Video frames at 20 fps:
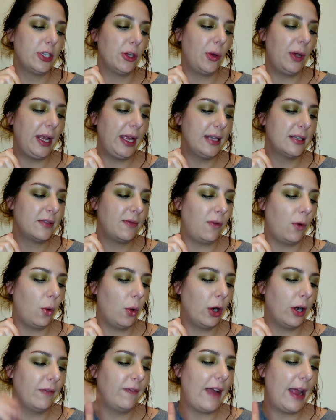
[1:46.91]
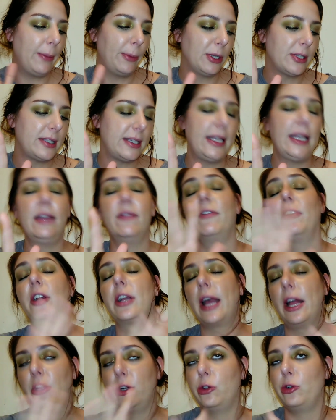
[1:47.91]
So it is for vibrancy for
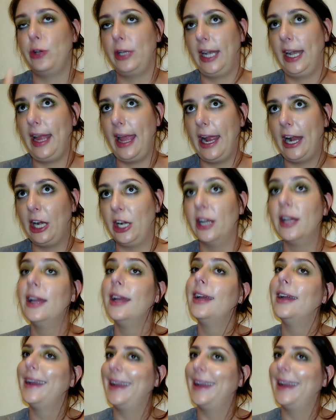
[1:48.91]
color-treated hair.